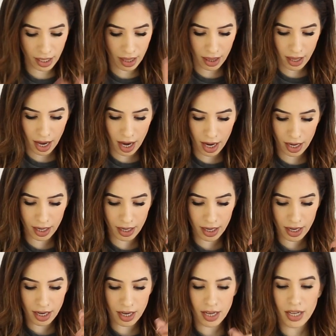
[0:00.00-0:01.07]
And then
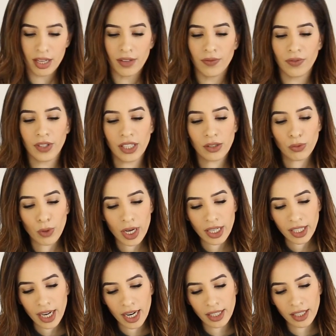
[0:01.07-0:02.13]
this
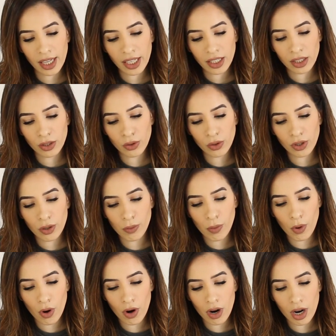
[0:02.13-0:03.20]
one kind of like look
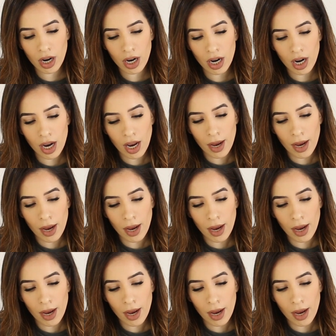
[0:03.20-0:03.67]
more